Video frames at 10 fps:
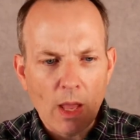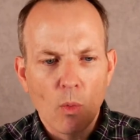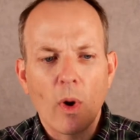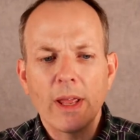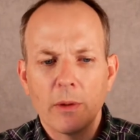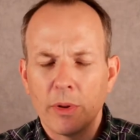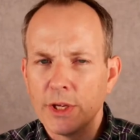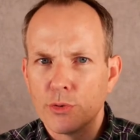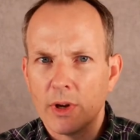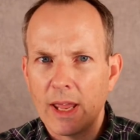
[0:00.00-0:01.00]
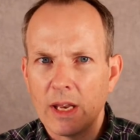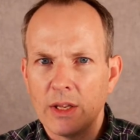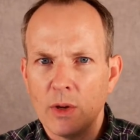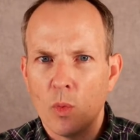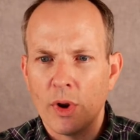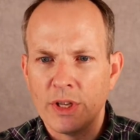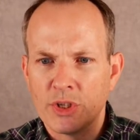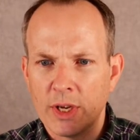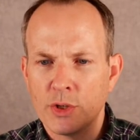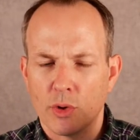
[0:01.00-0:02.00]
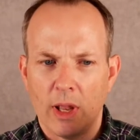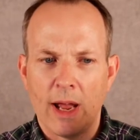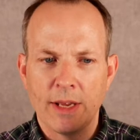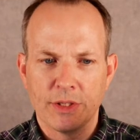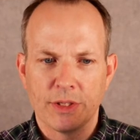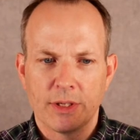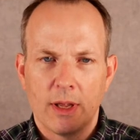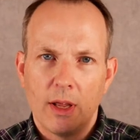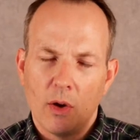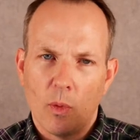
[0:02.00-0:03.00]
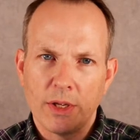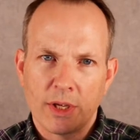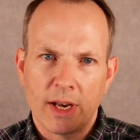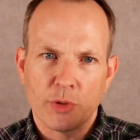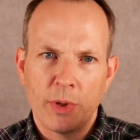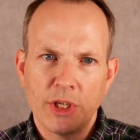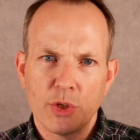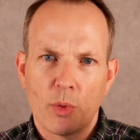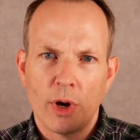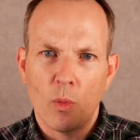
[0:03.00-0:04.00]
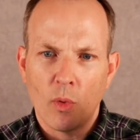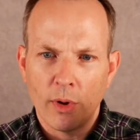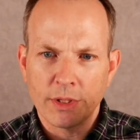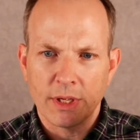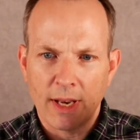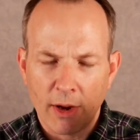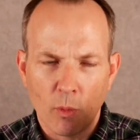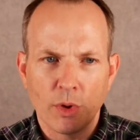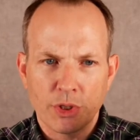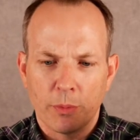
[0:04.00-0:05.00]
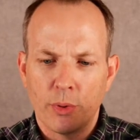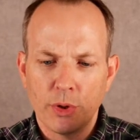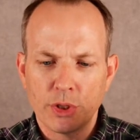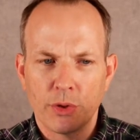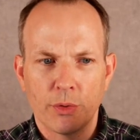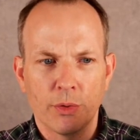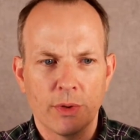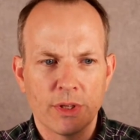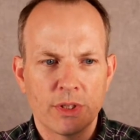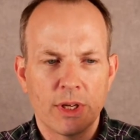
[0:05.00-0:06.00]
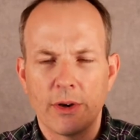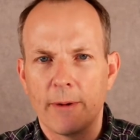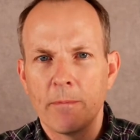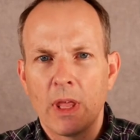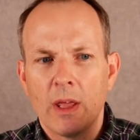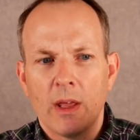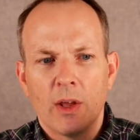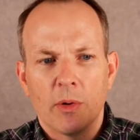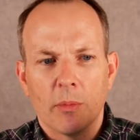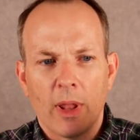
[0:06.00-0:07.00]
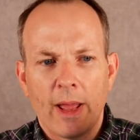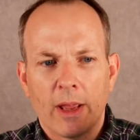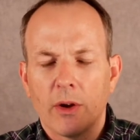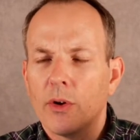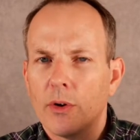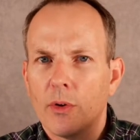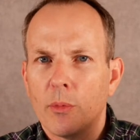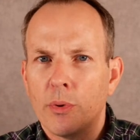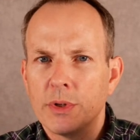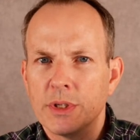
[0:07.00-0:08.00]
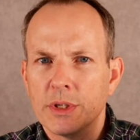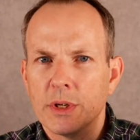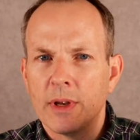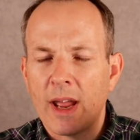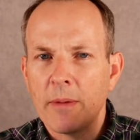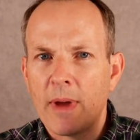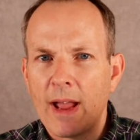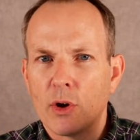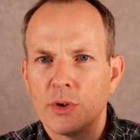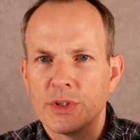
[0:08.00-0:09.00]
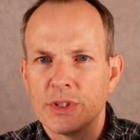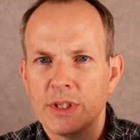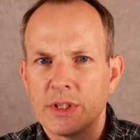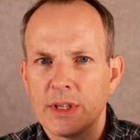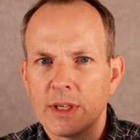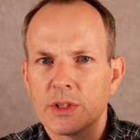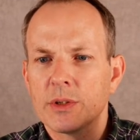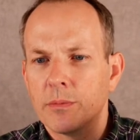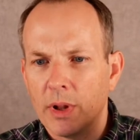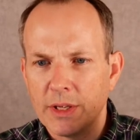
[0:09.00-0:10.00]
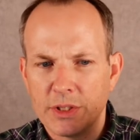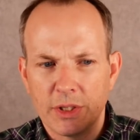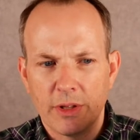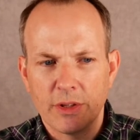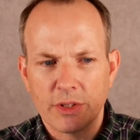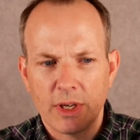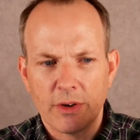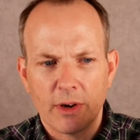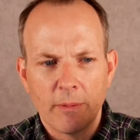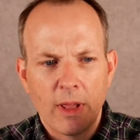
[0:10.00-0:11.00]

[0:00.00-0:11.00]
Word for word: White plays rook a to d one and centralizes. White's got his pieces where he wants, and now he wants to push through in the center. Black puts his knight back on c six, places it in the center.